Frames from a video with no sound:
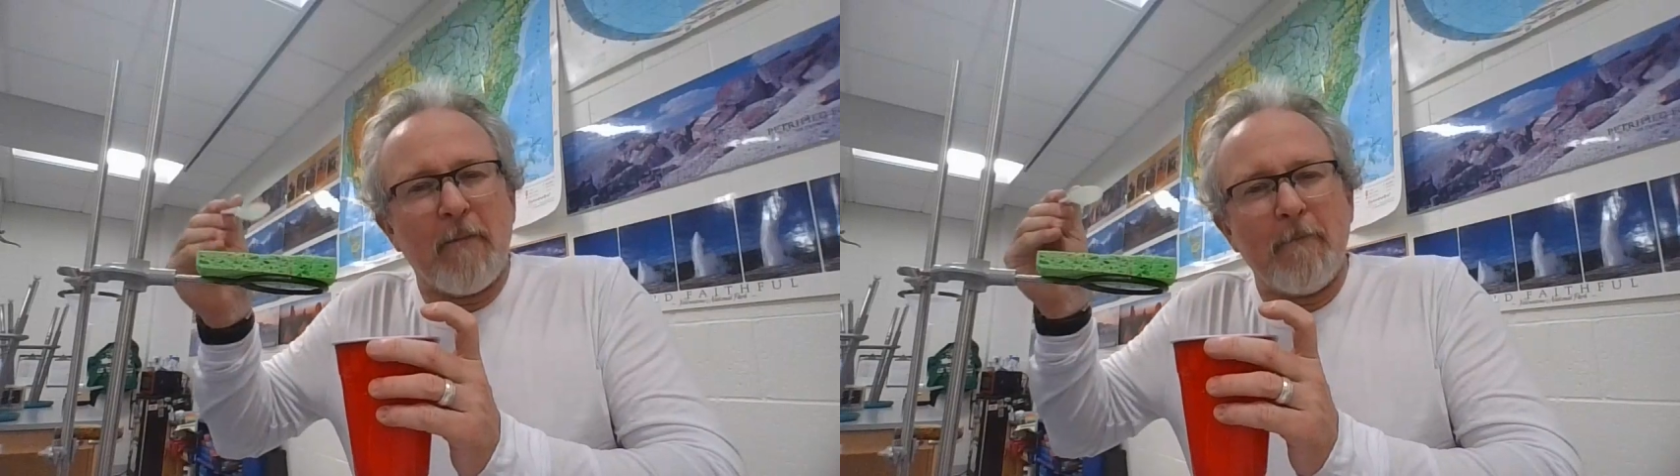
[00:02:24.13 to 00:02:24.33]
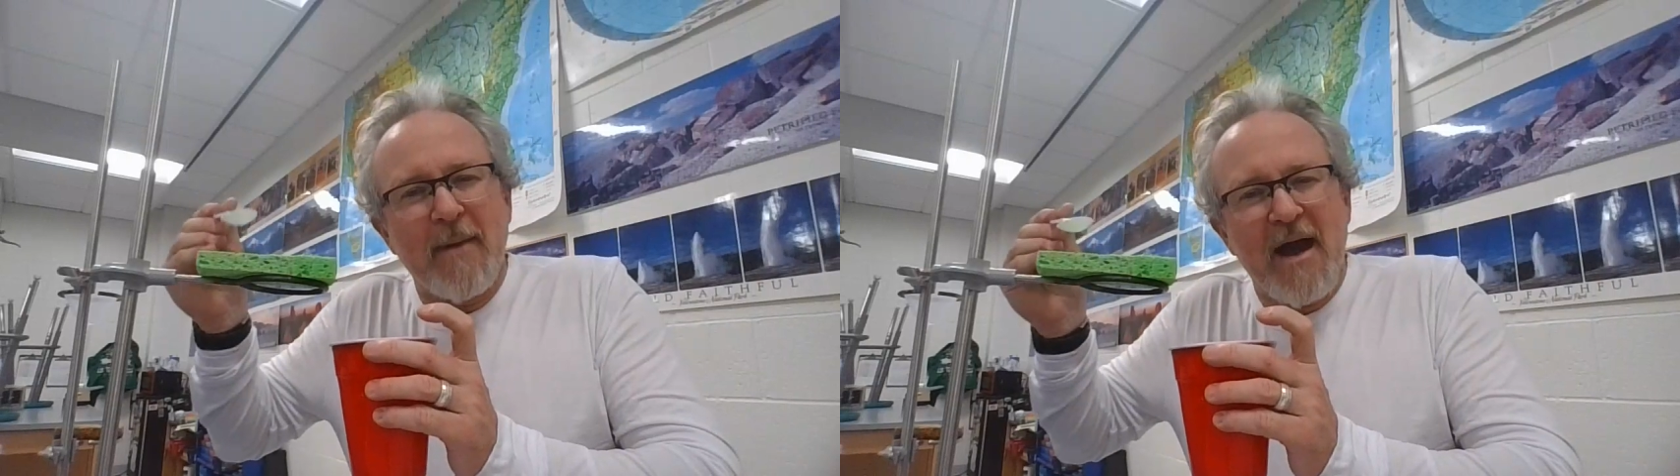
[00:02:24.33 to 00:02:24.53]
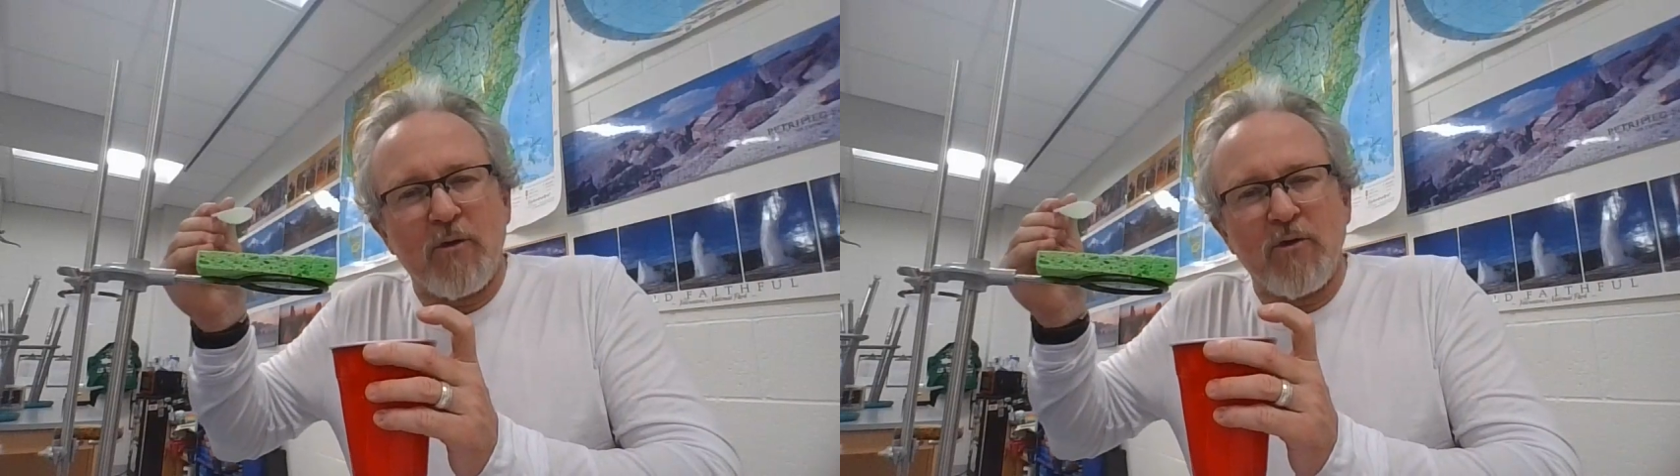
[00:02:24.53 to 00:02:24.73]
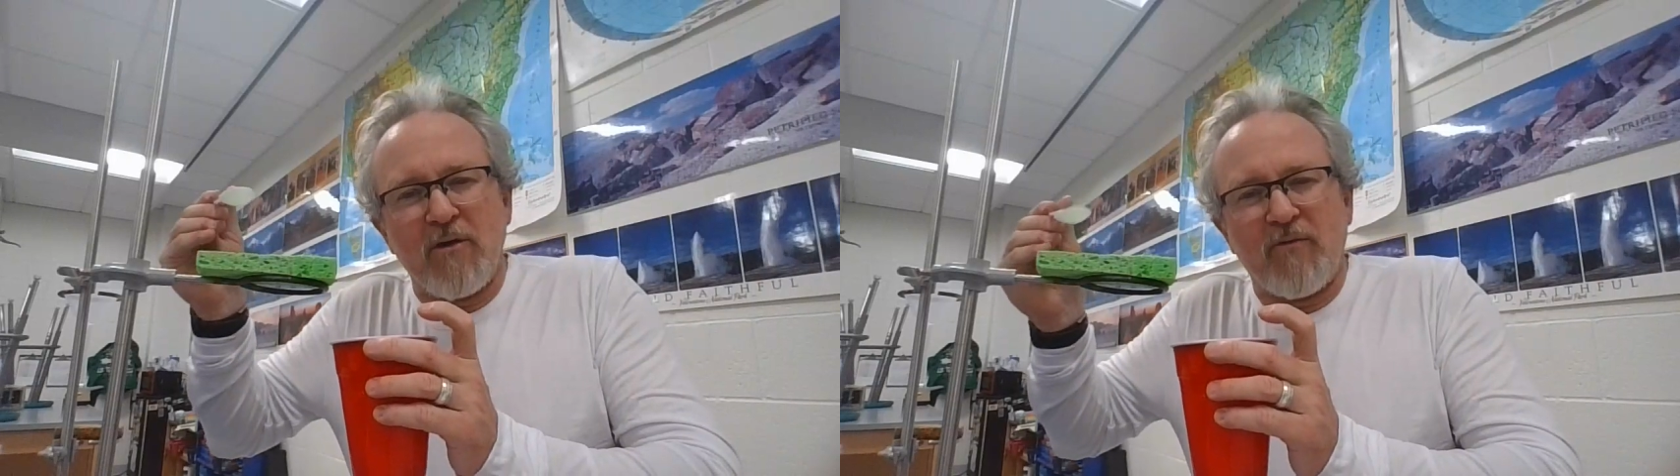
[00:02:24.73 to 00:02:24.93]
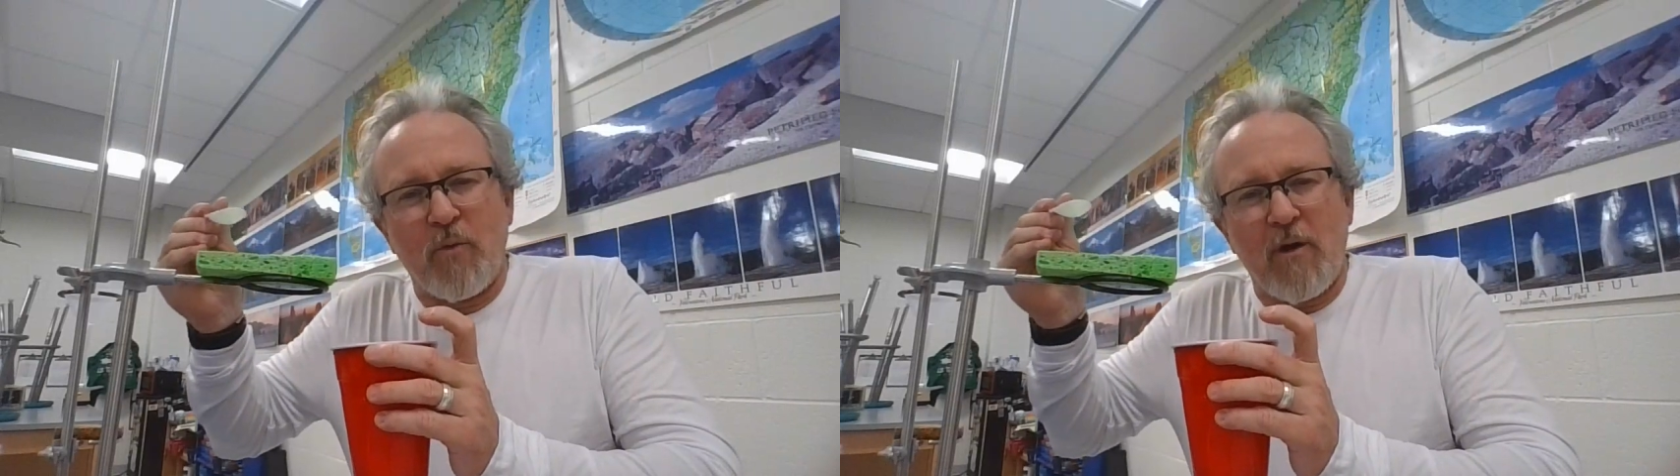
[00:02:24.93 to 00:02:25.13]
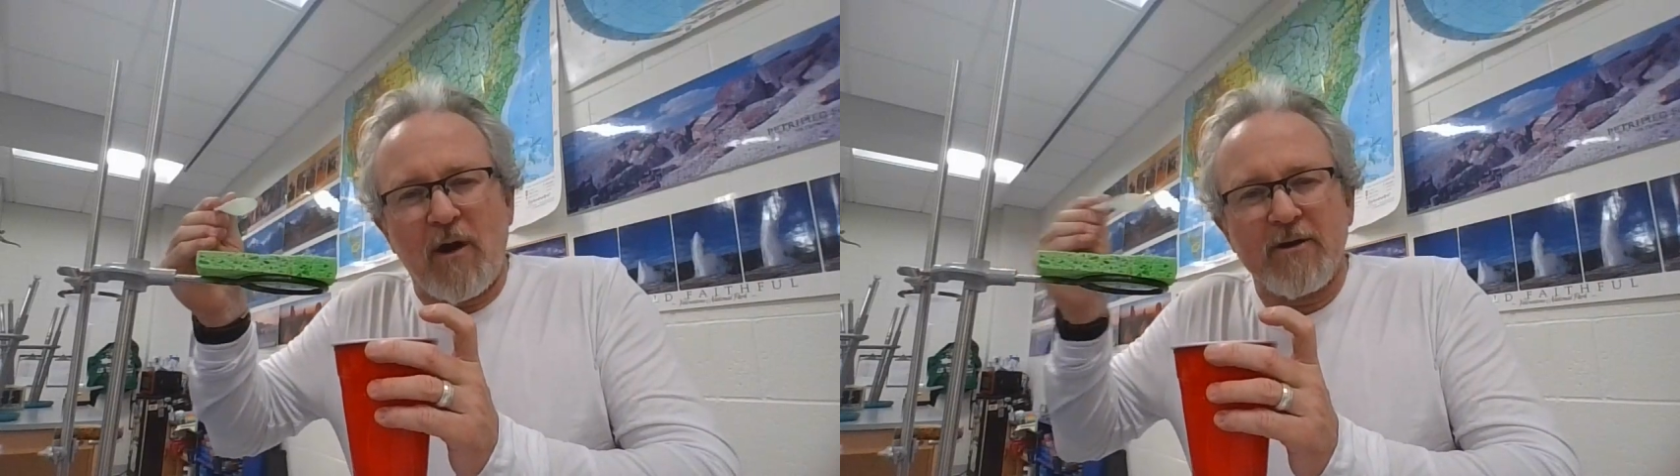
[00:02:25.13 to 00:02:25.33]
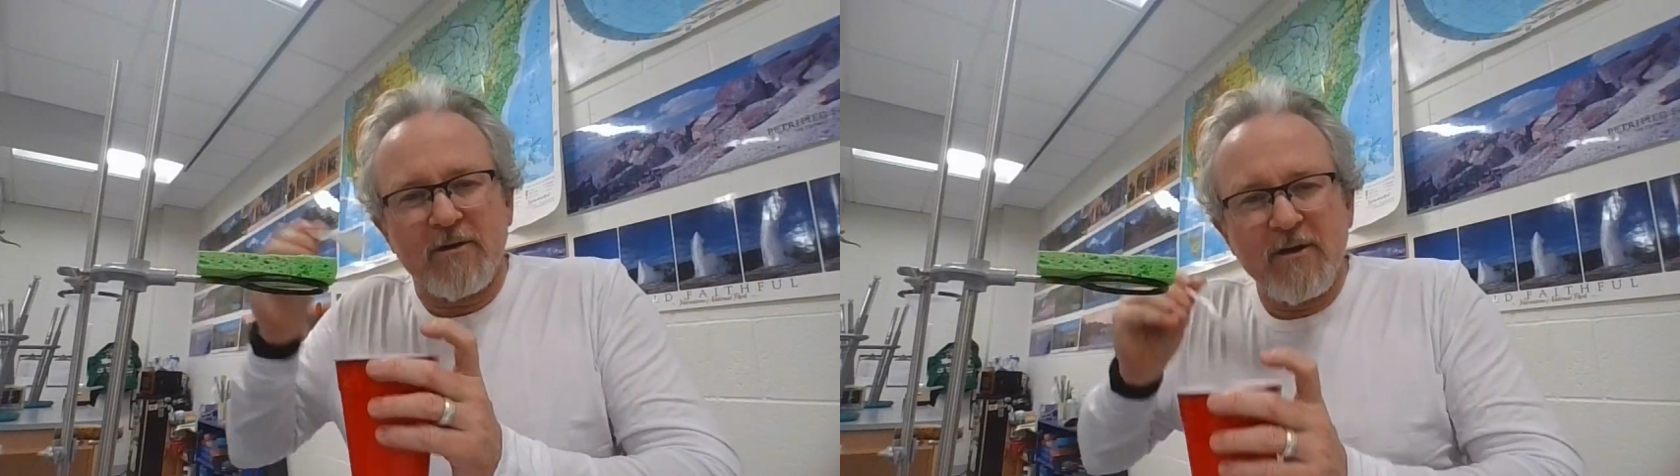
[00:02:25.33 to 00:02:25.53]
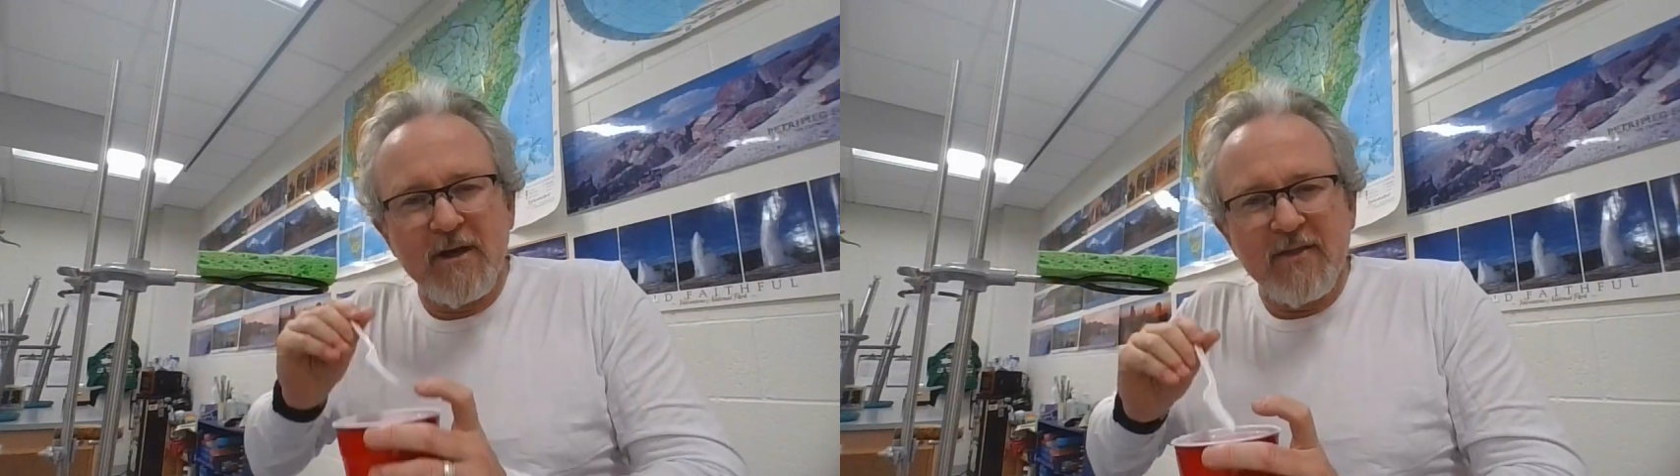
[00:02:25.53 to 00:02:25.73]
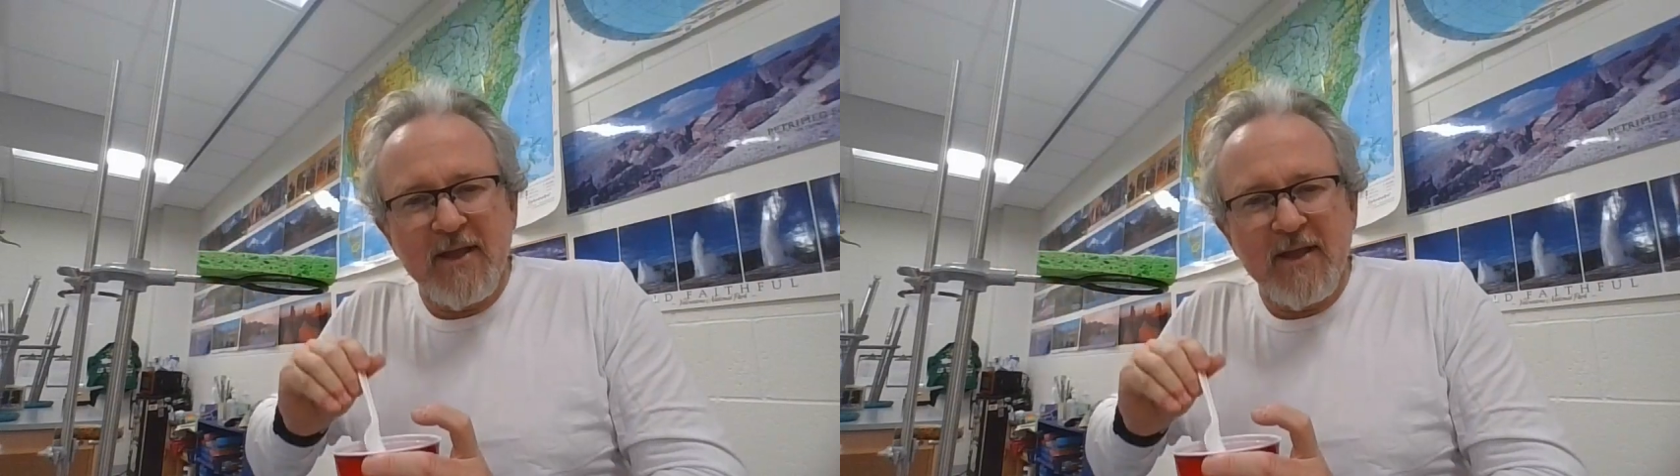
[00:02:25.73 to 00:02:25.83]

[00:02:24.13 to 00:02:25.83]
amount of water